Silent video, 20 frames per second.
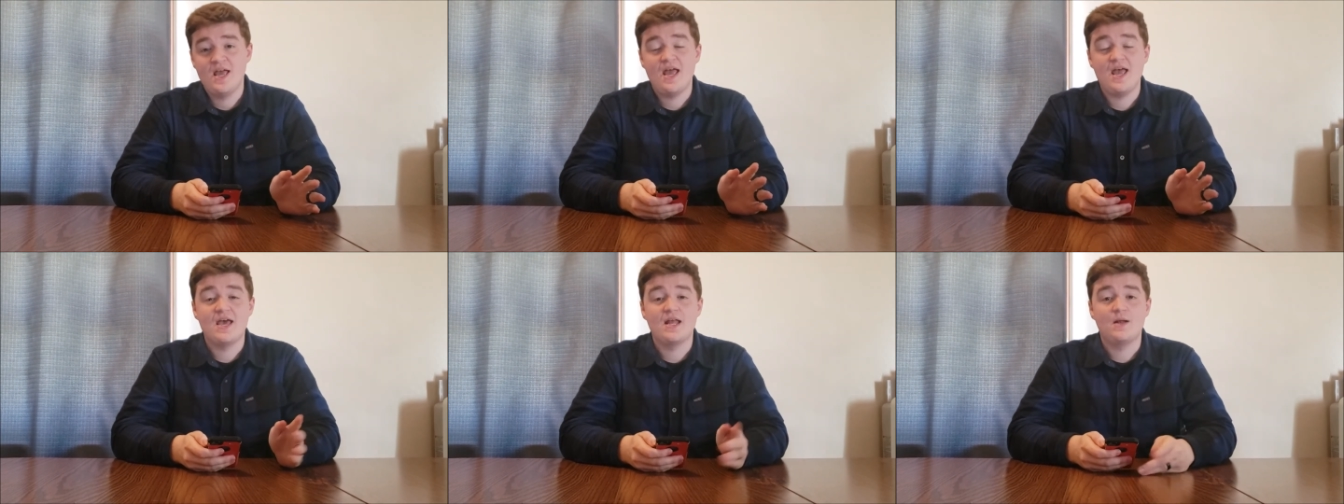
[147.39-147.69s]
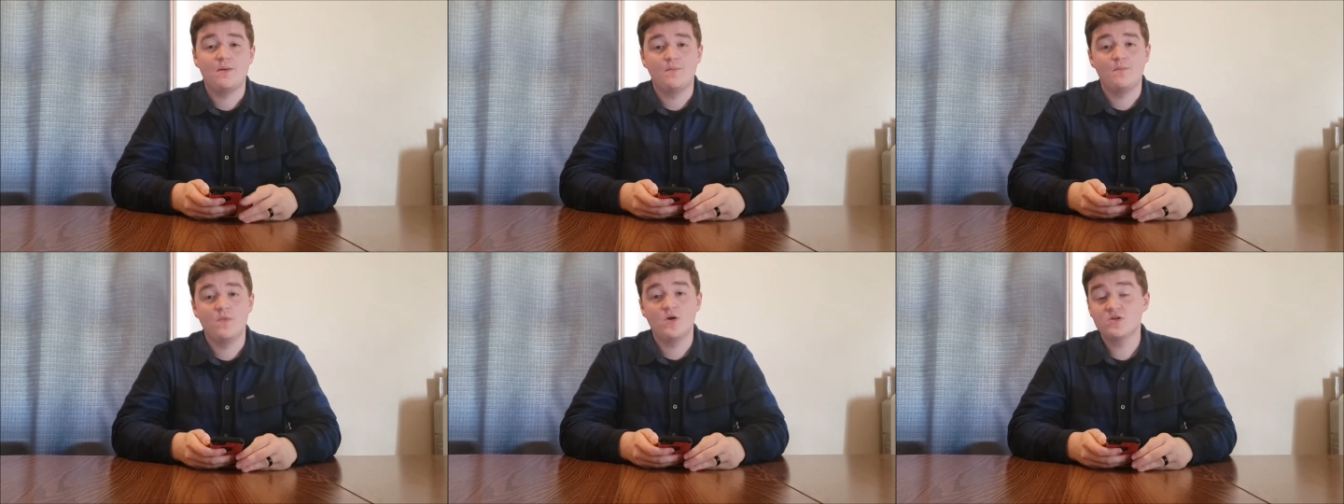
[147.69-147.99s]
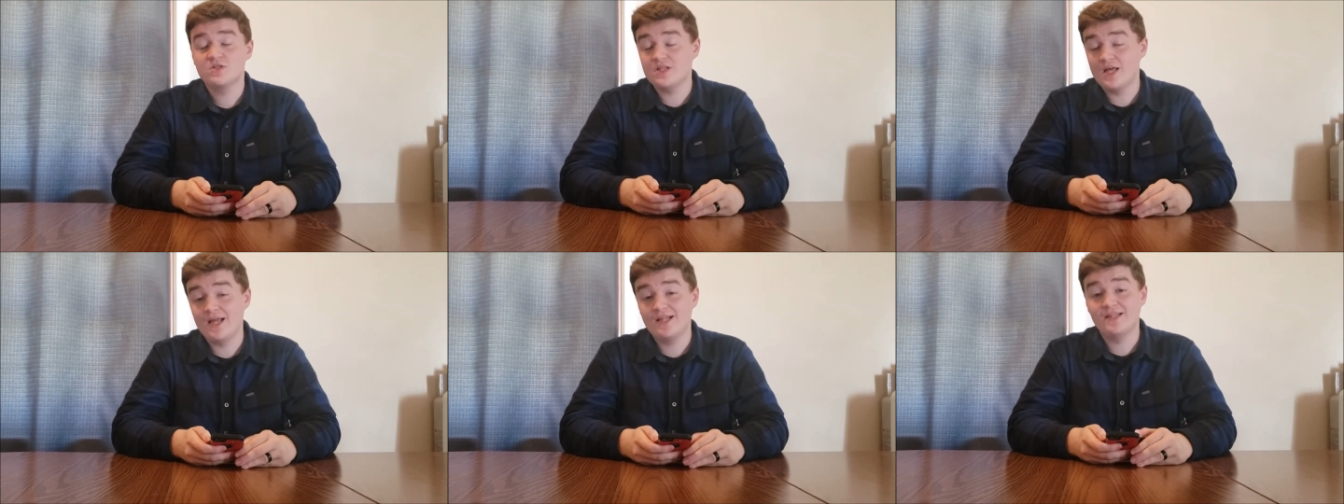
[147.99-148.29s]
And I'm
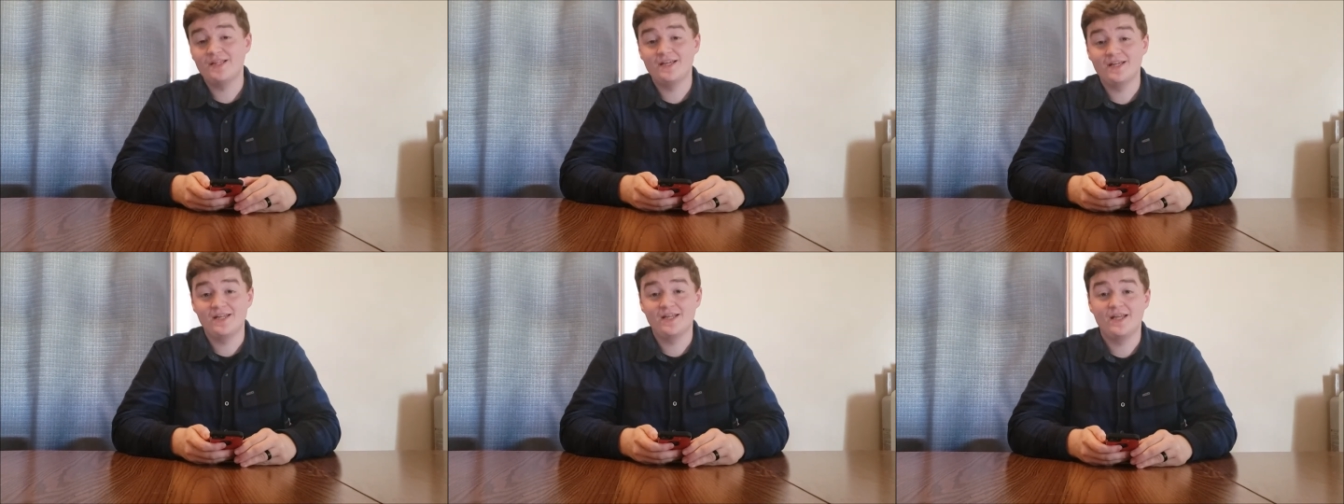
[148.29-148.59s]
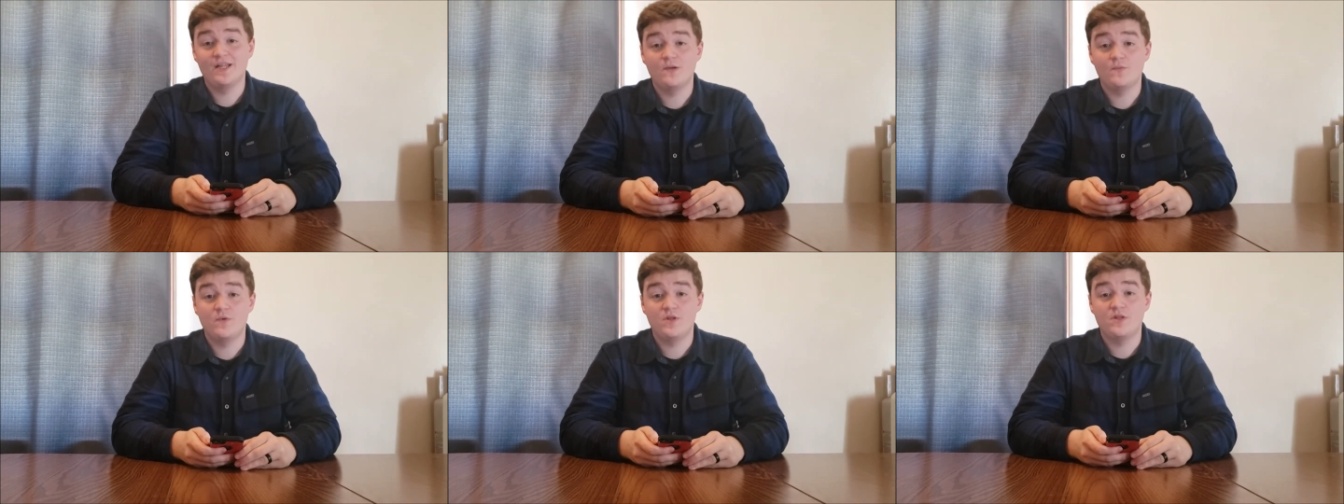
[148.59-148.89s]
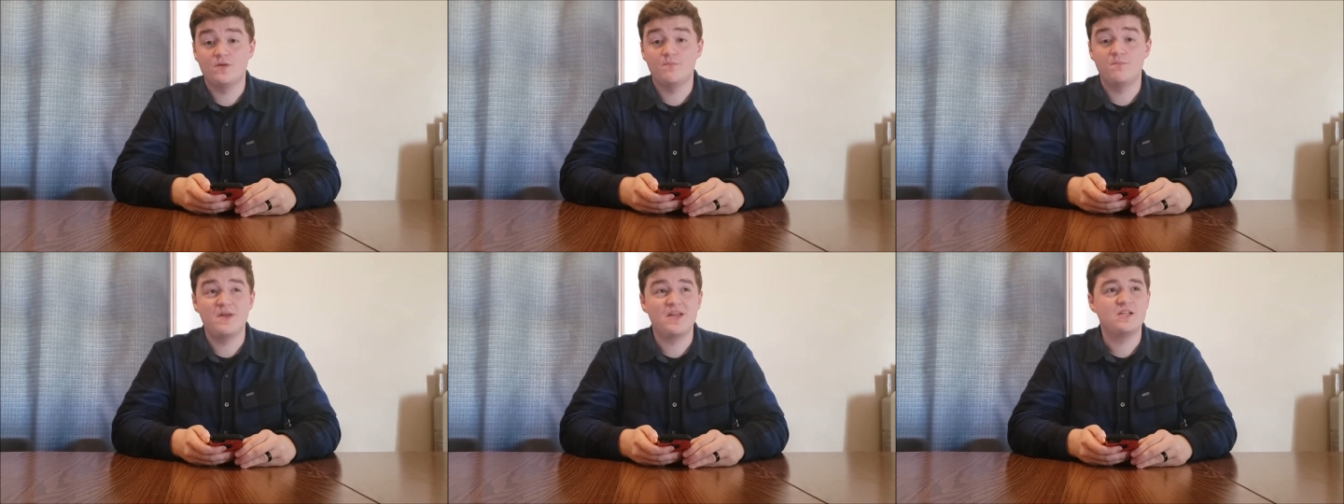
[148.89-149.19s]
most likely going to get it with
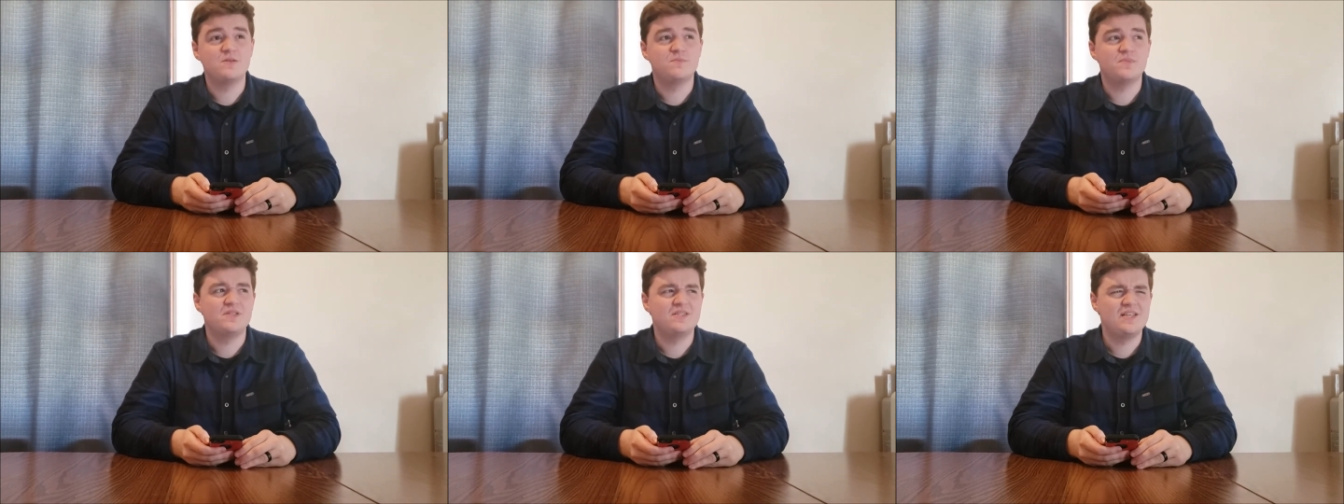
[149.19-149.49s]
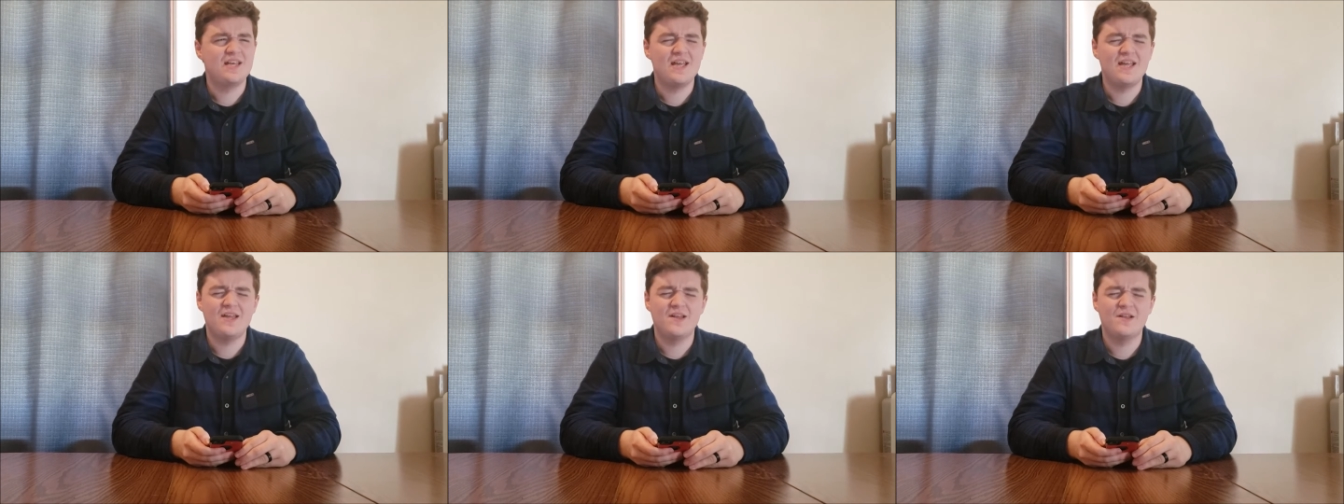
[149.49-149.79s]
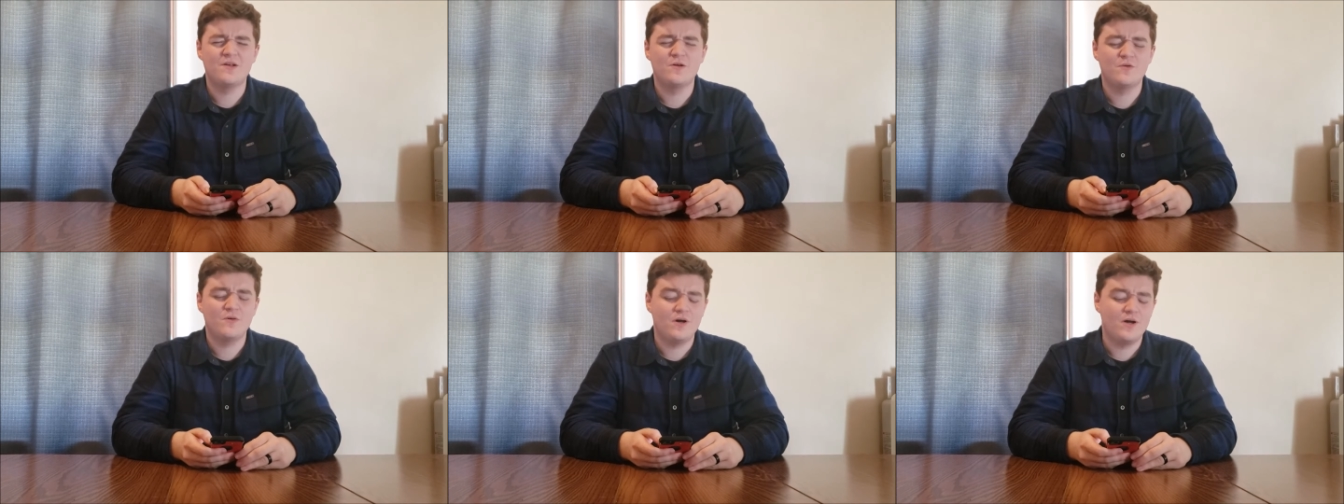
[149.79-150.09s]
a baked
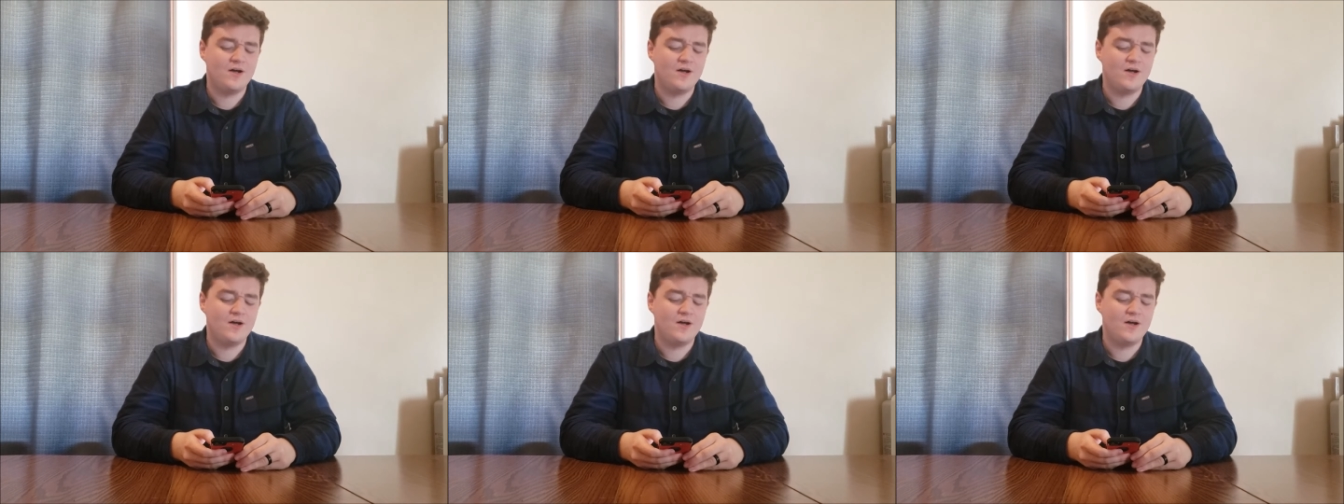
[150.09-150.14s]
potato.